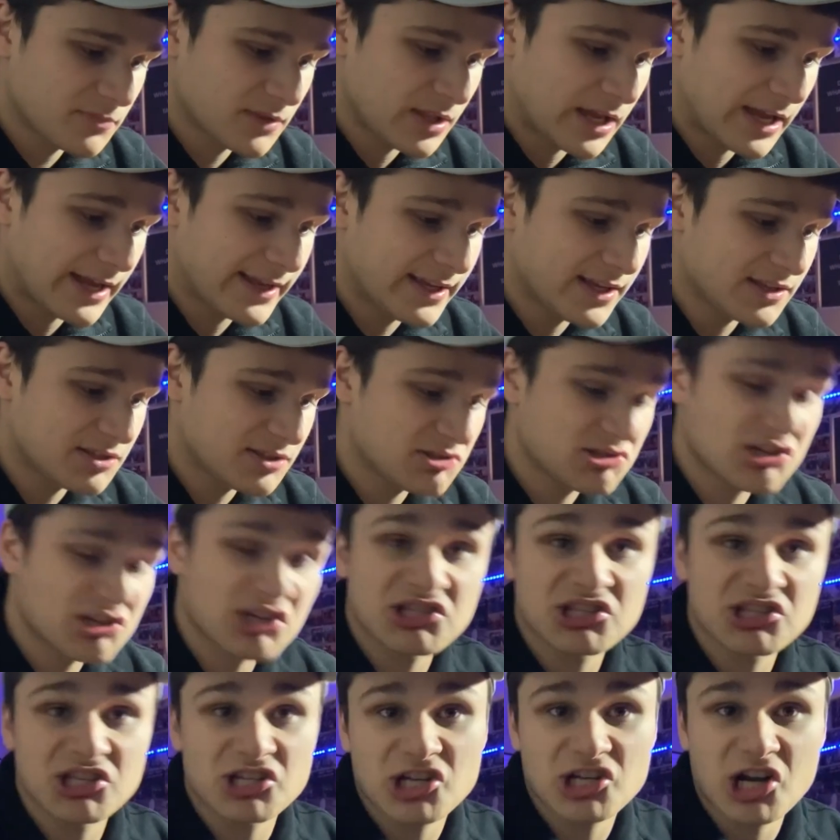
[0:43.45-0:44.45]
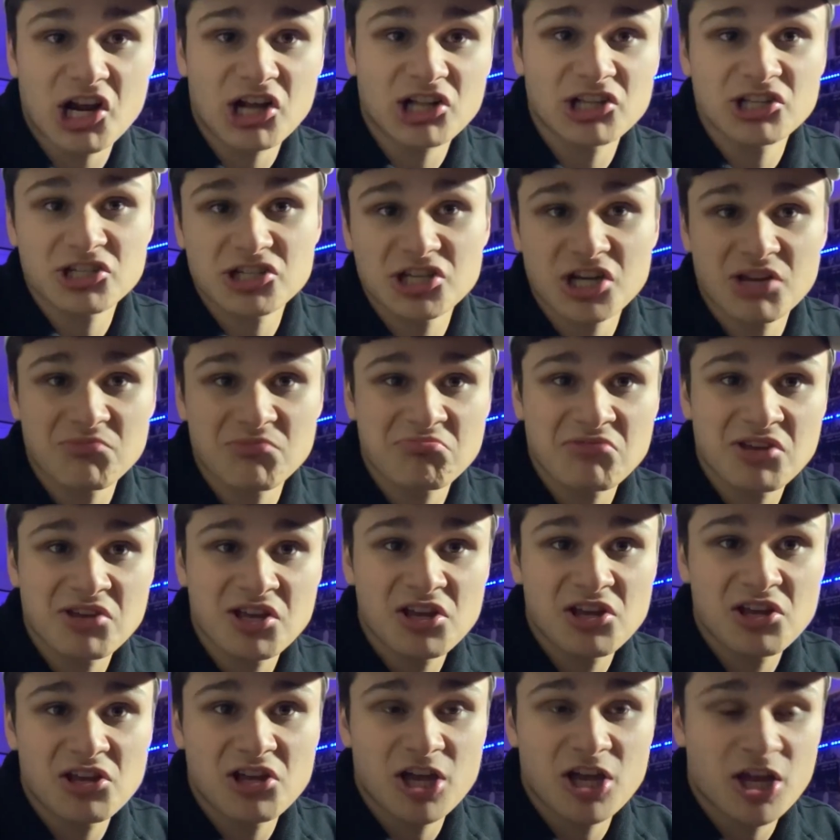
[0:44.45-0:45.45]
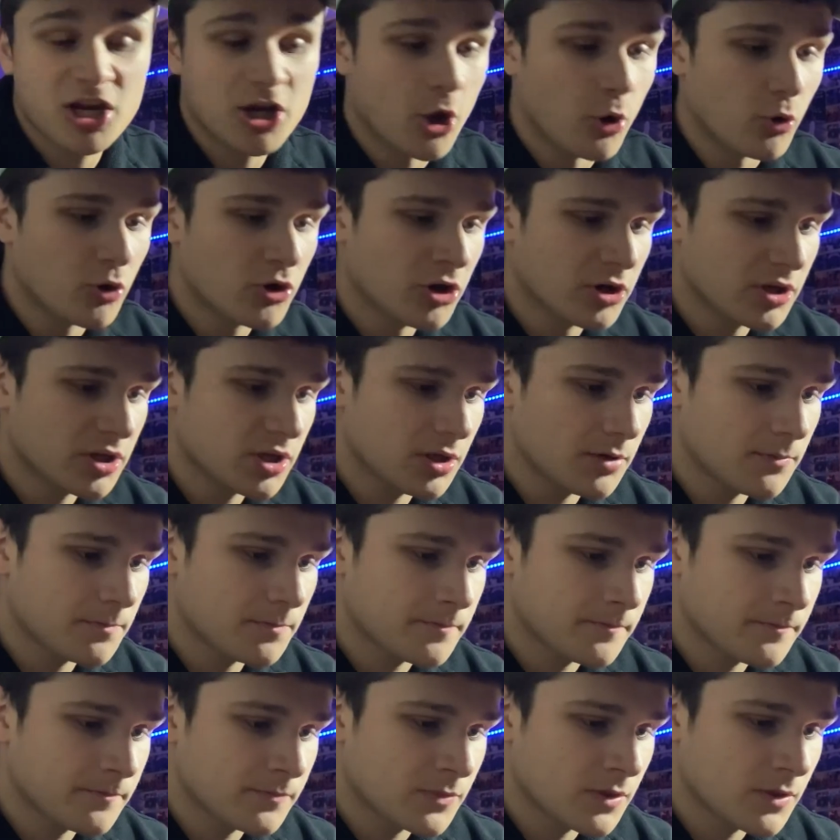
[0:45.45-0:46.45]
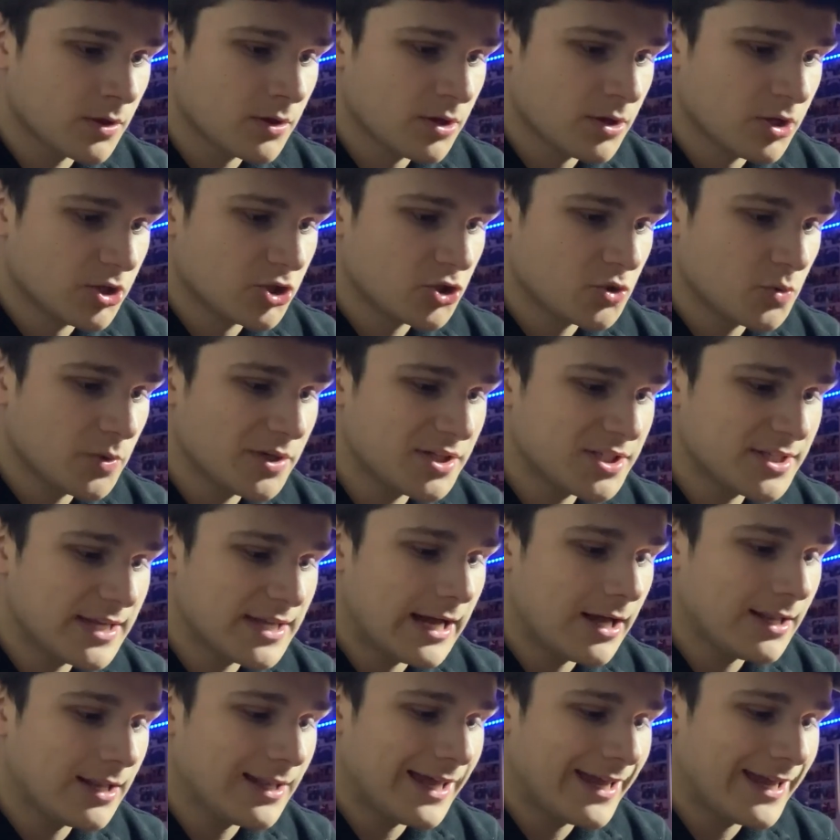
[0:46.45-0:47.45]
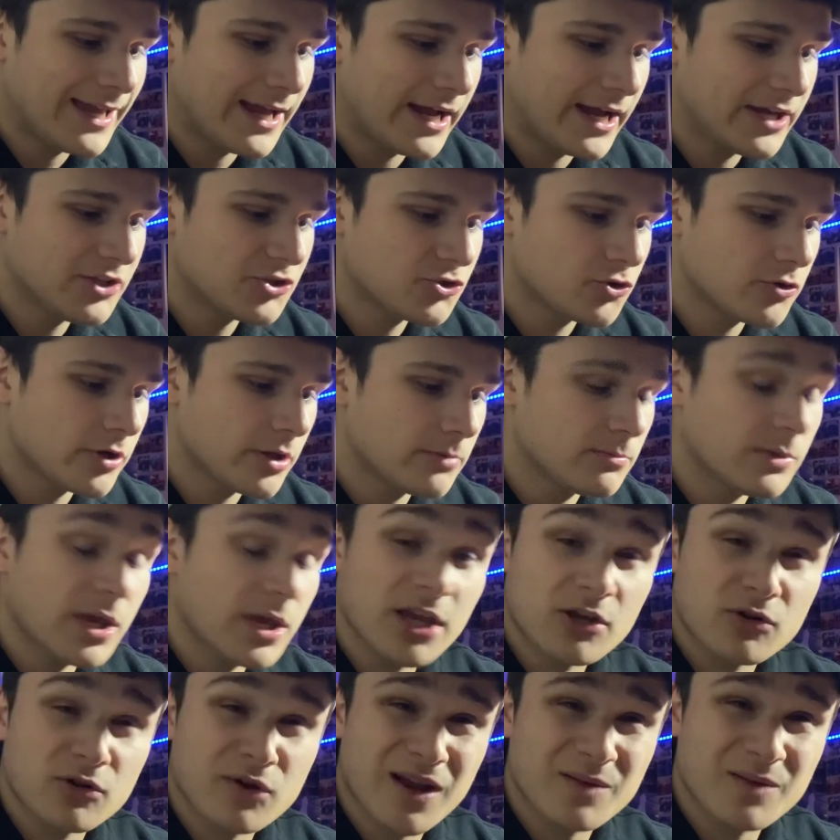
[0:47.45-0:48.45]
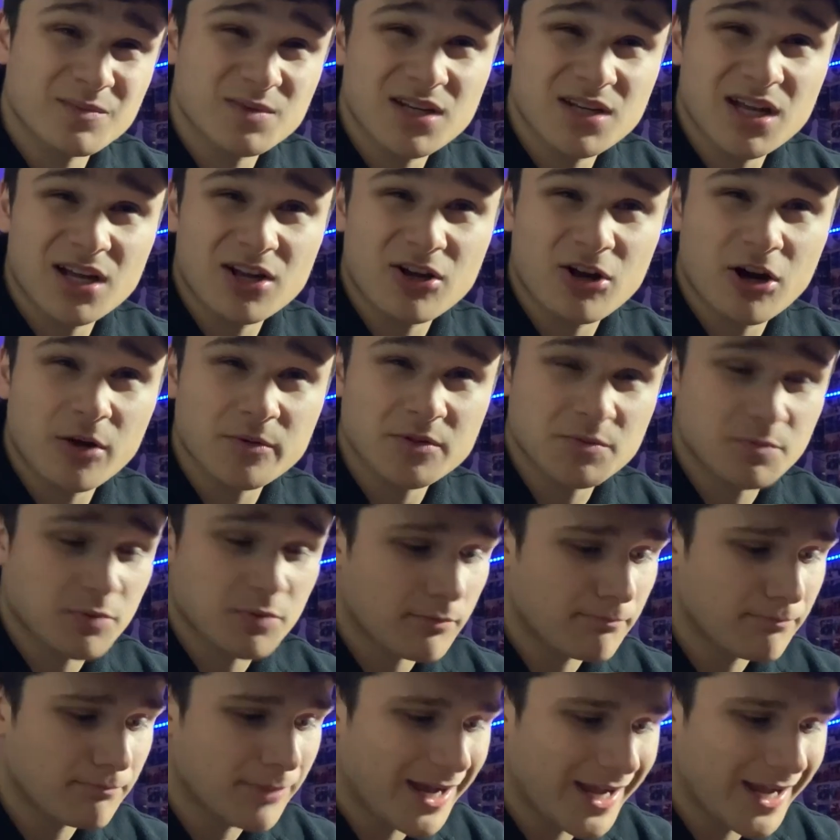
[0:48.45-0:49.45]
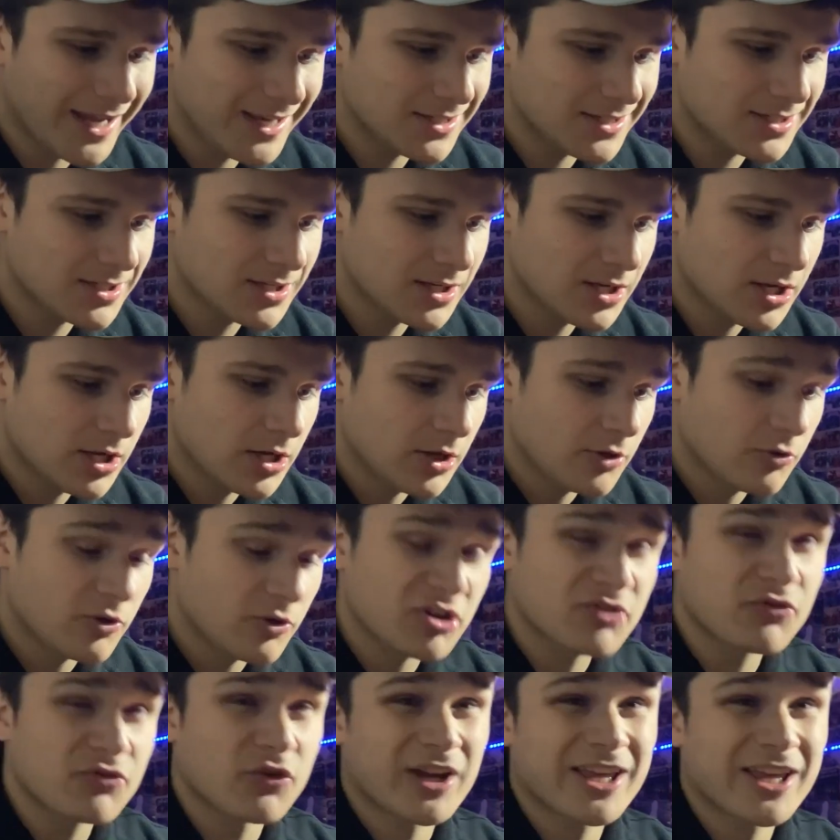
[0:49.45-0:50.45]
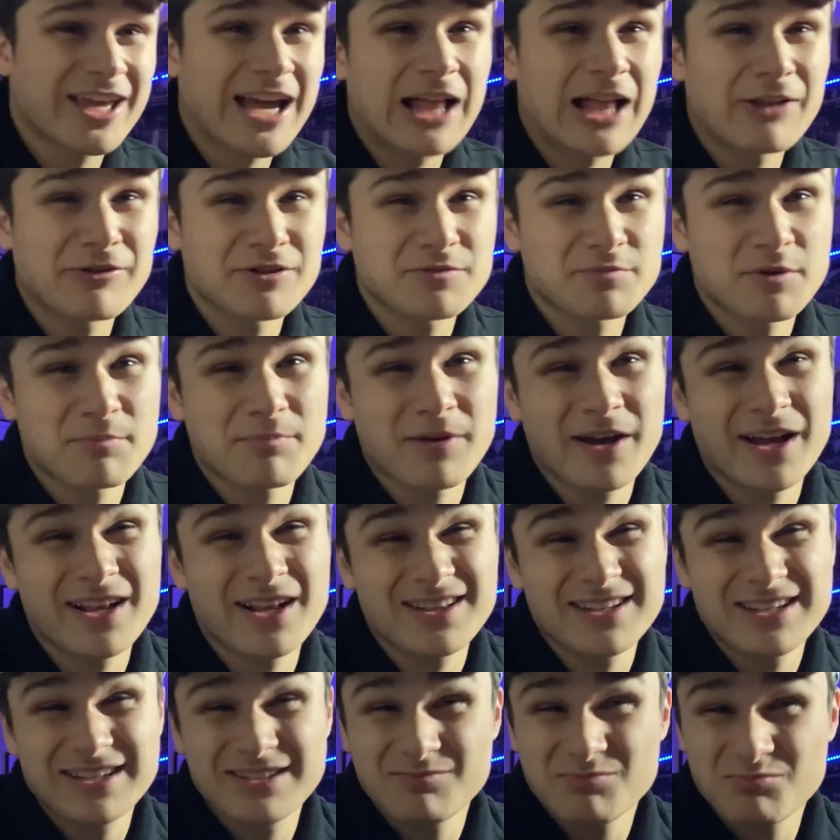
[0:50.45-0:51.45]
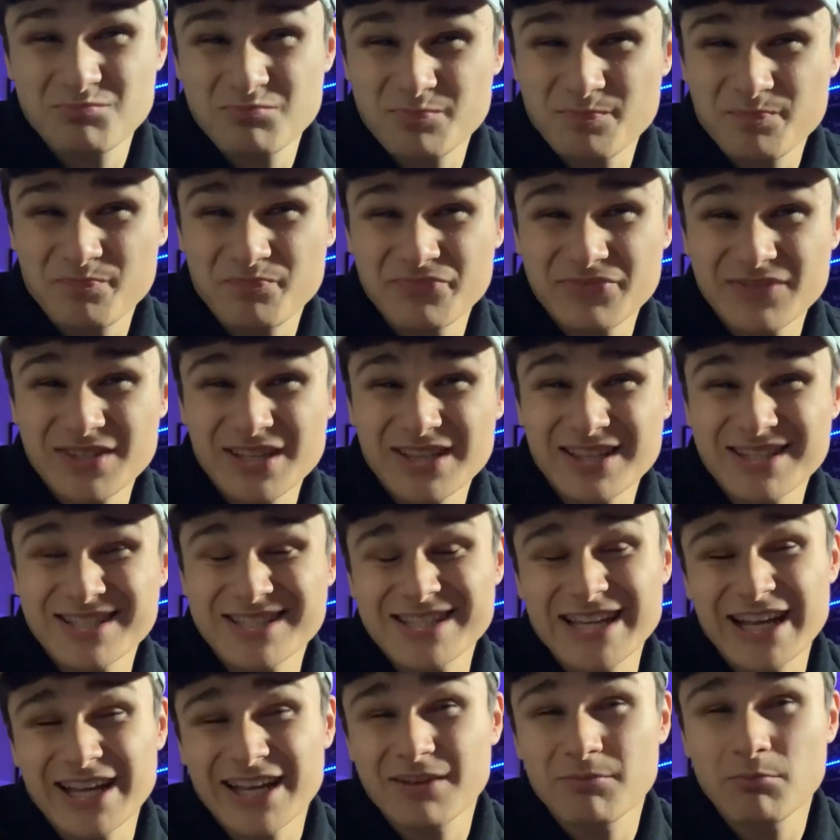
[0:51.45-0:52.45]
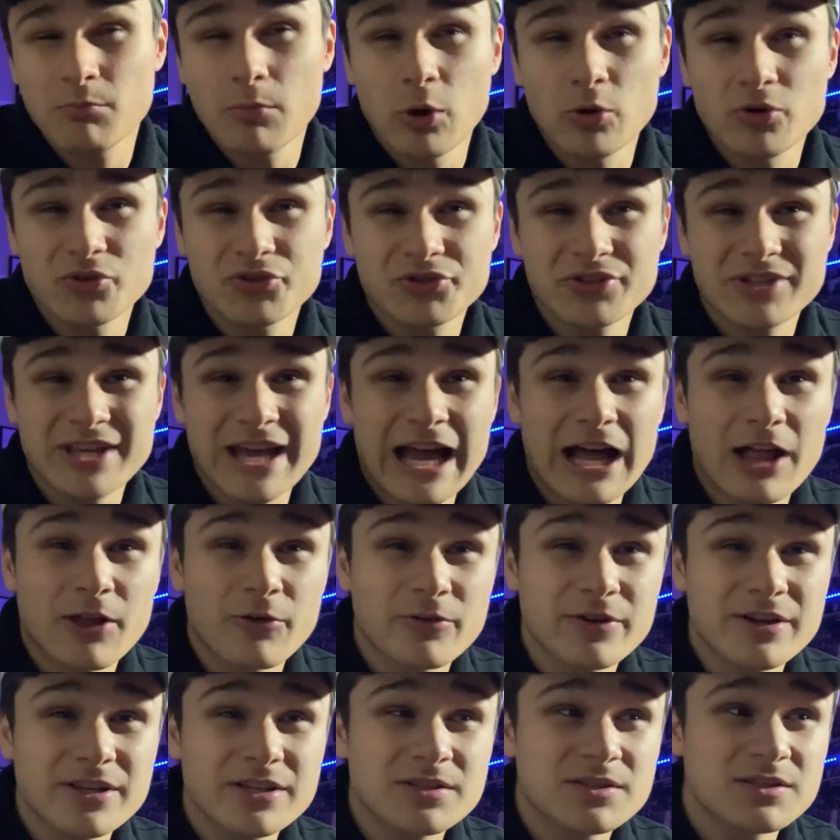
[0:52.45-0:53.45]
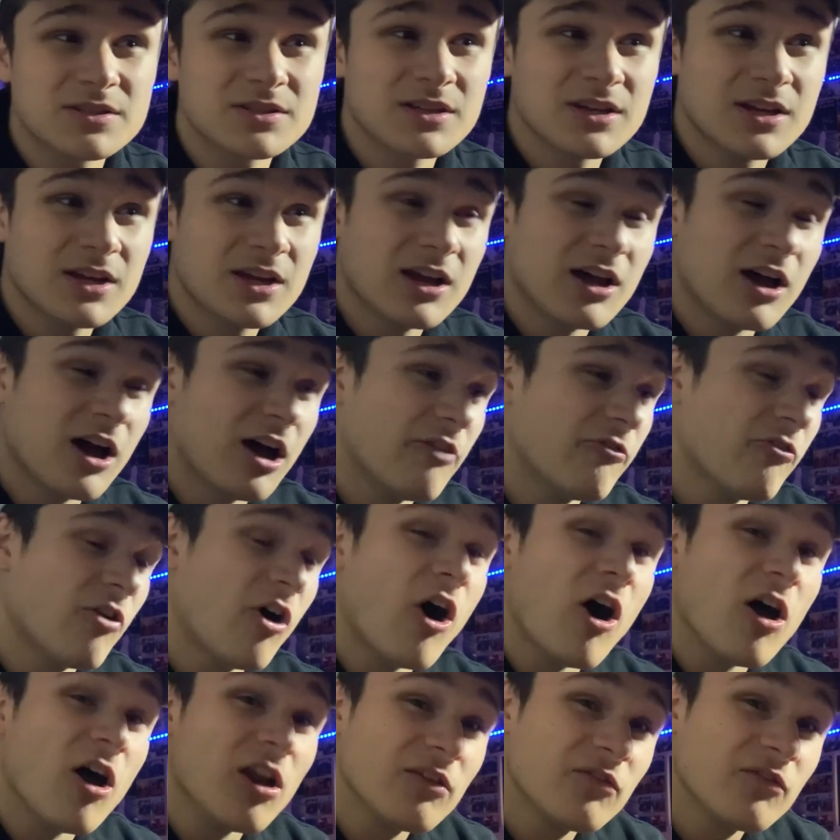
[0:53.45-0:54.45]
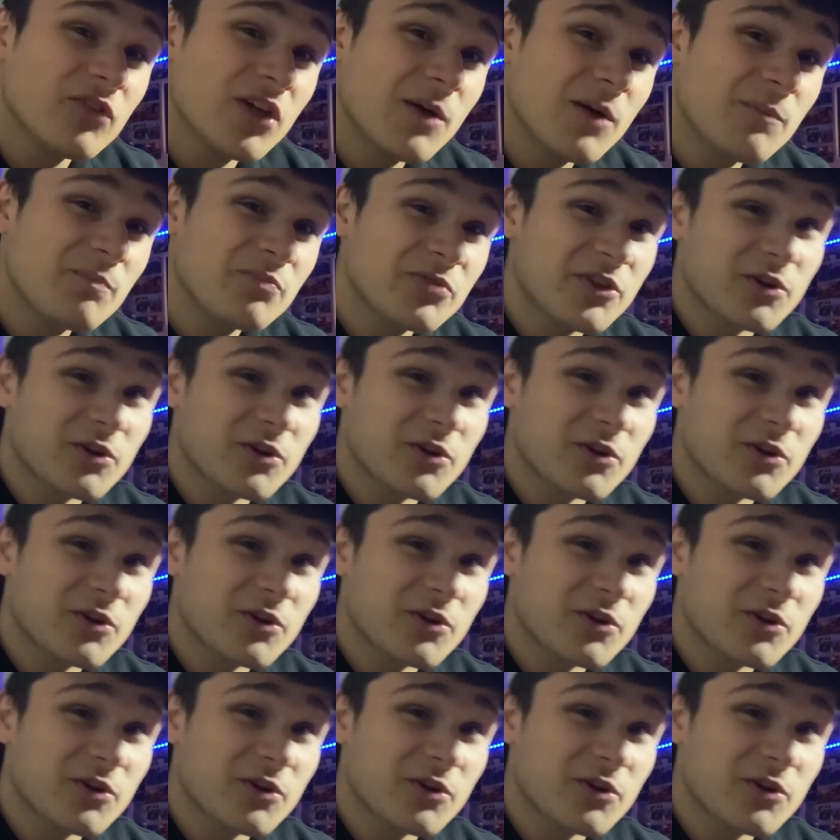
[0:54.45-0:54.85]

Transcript: I guess just the chocolate chip and no cookie. Swedish style light ice cream, 8 grams of net carbs per pint, 340 calories per pint. It's like the second most calories of all of them.